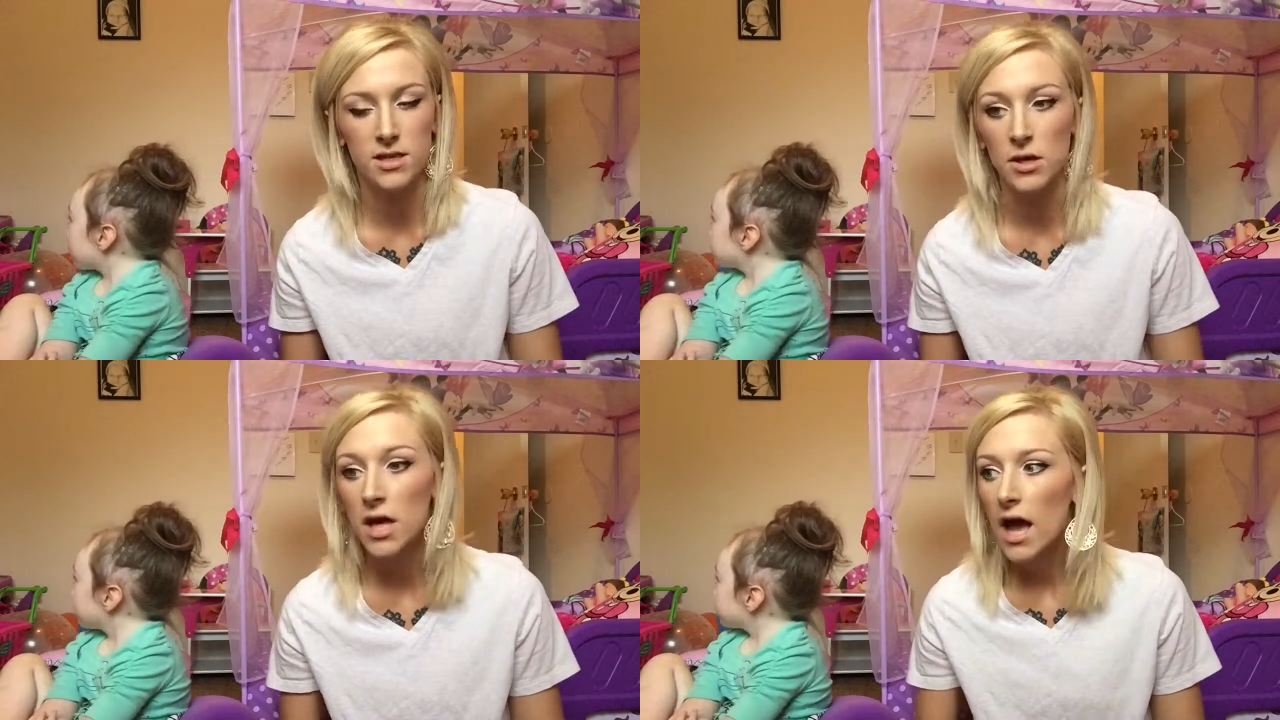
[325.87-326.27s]

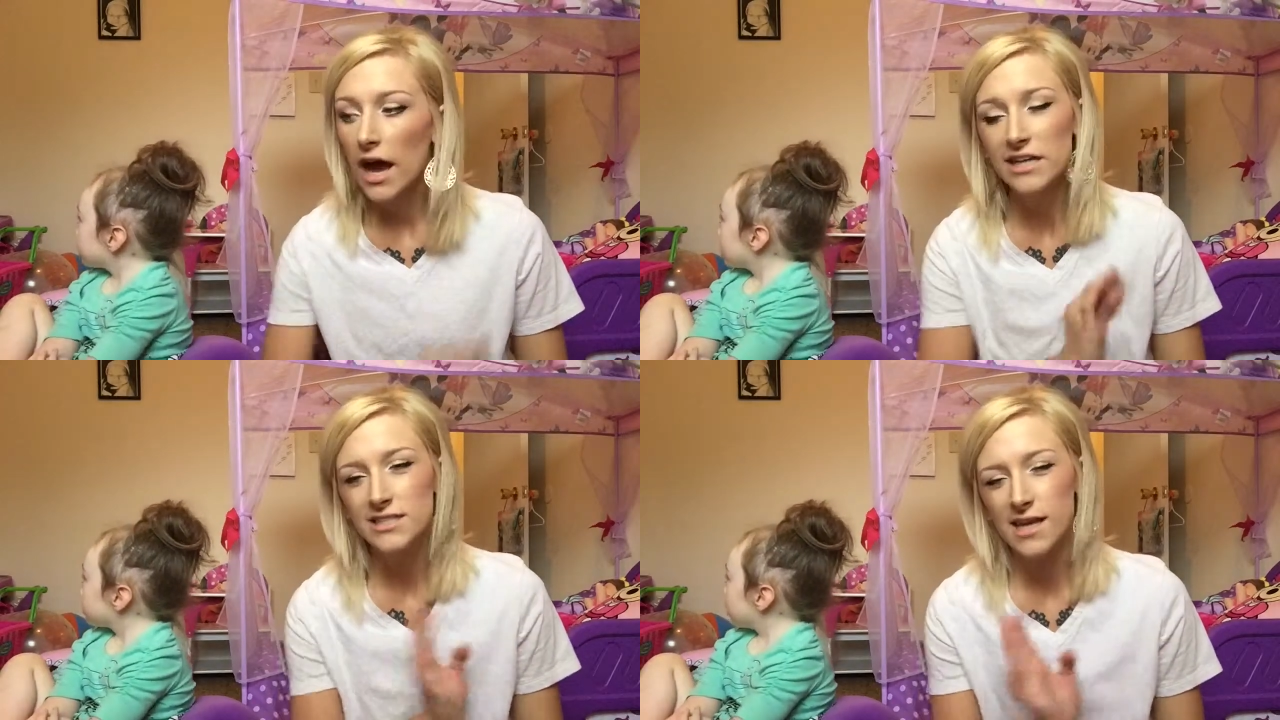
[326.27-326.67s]
So
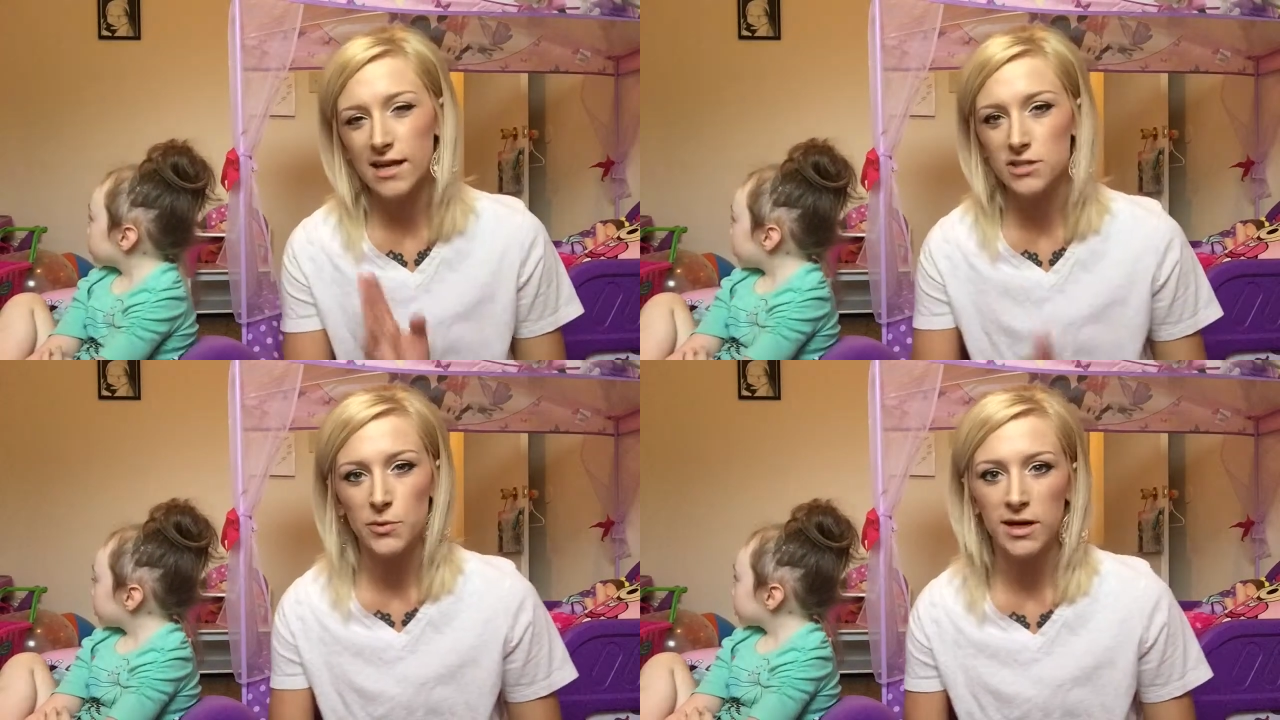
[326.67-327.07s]
I just
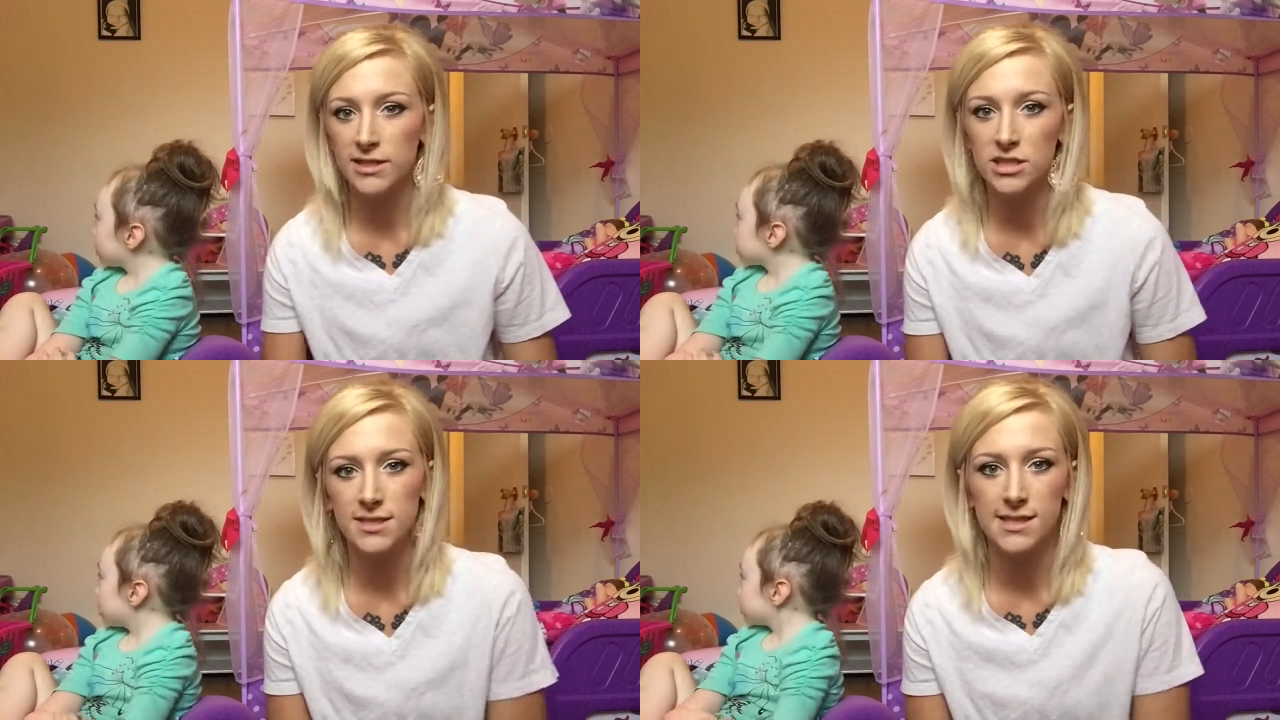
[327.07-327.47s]
got to where I
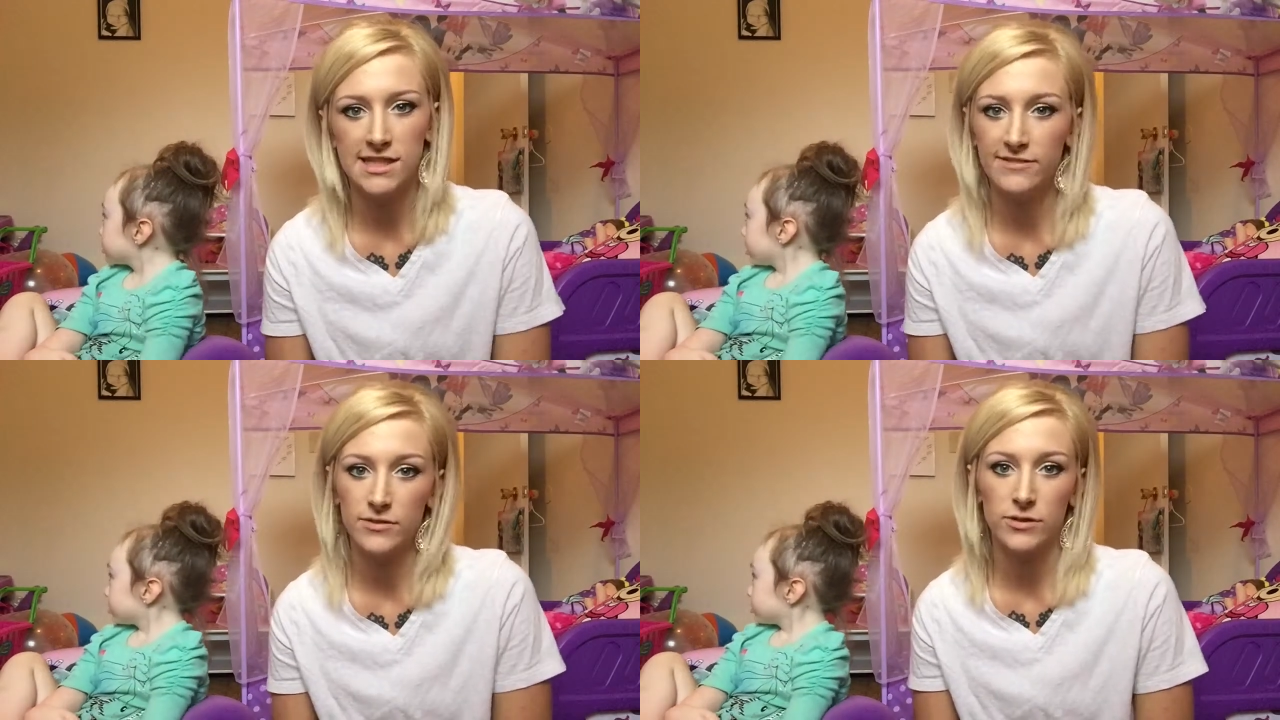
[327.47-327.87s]
just didn't
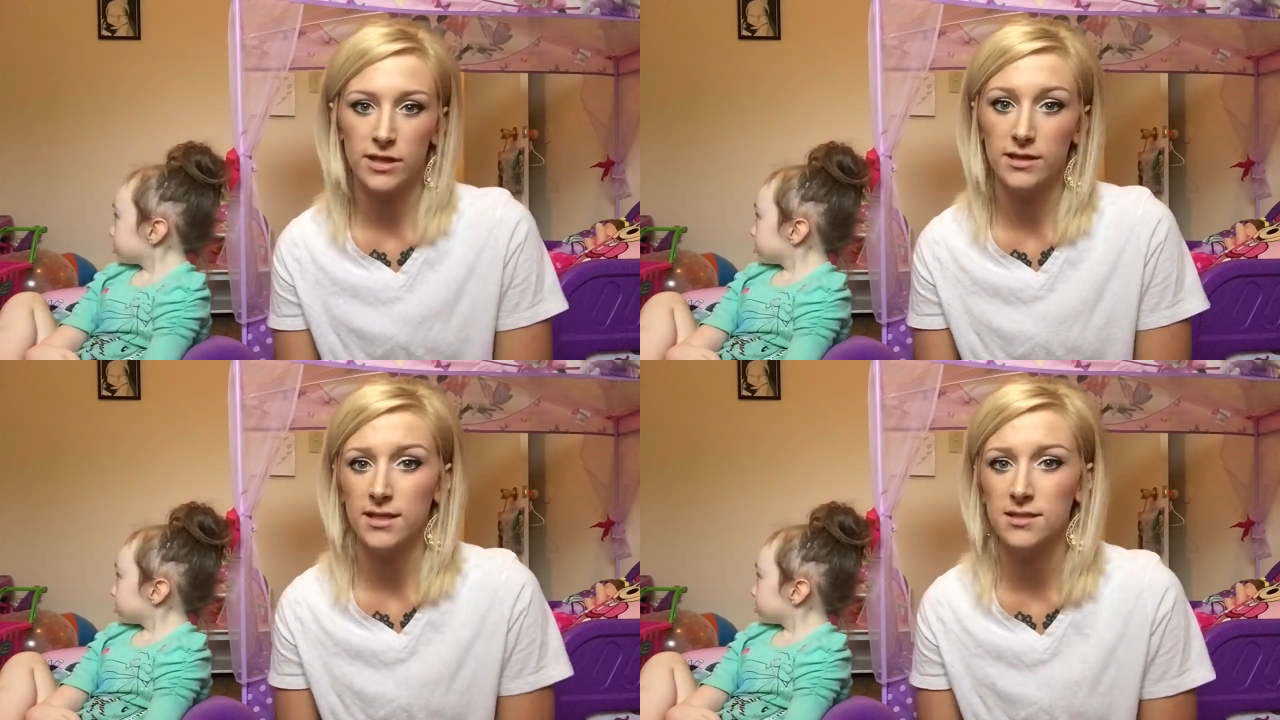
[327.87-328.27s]
even
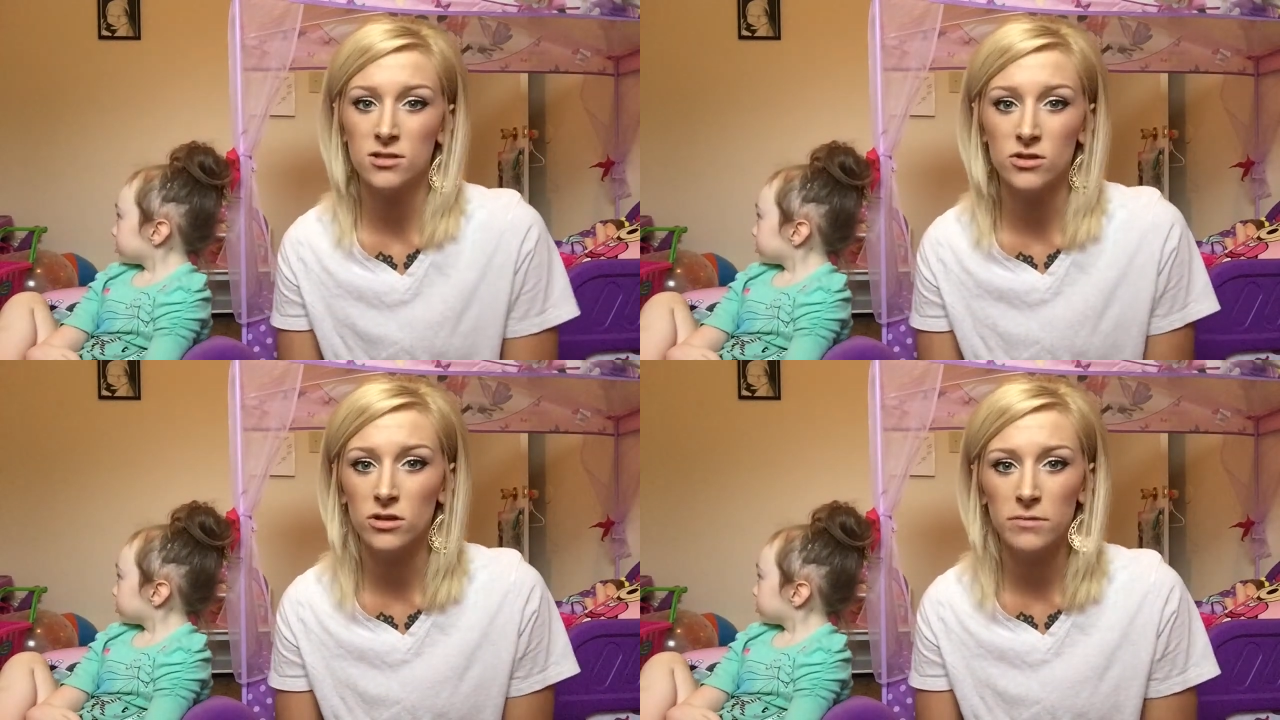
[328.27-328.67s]
really listen
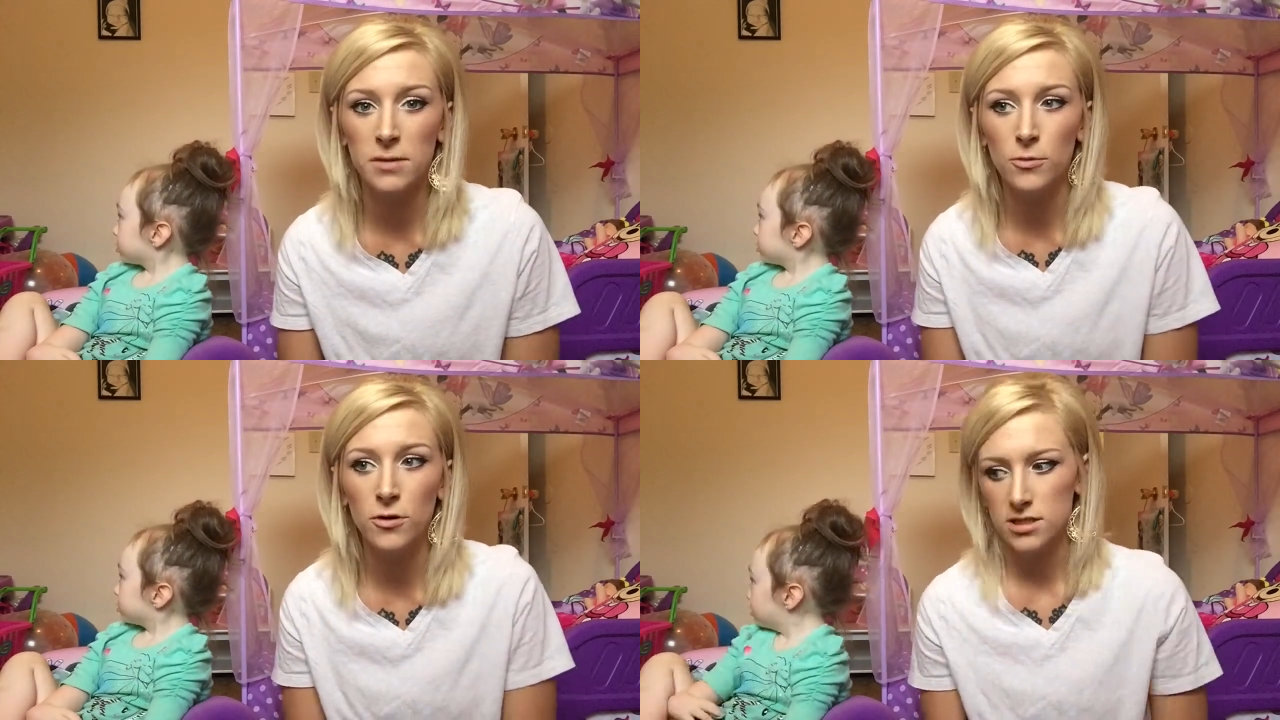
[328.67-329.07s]
to him anymore.